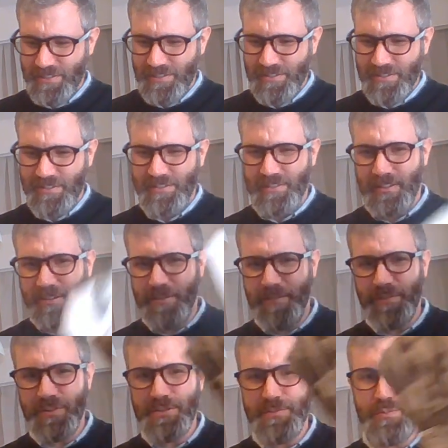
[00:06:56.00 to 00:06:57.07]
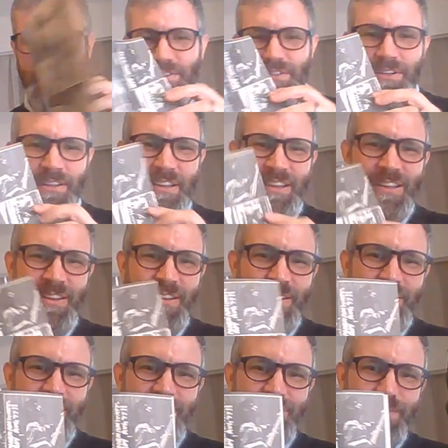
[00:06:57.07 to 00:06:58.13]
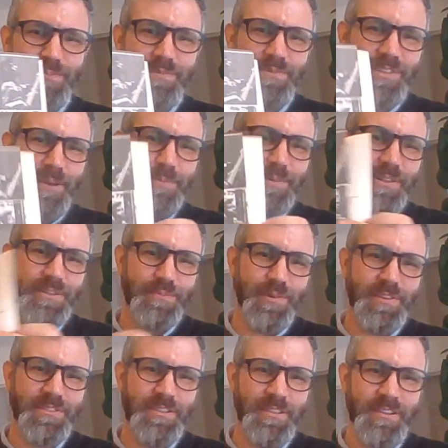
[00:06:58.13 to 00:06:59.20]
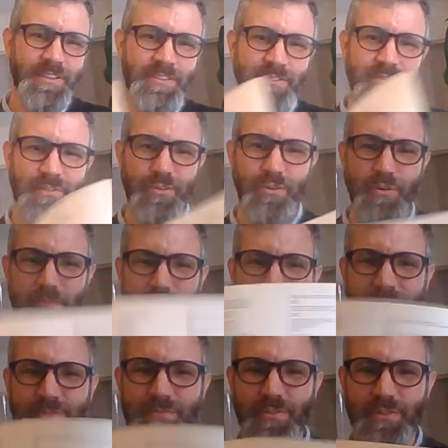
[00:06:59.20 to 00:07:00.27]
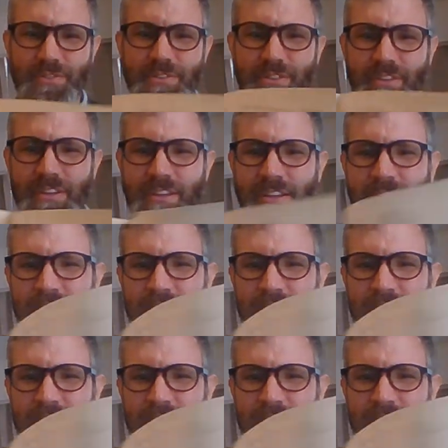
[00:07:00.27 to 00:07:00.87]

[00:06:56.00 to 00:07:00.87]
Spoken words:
This is first pressing, Japanese pressing. No OB, unfortunately.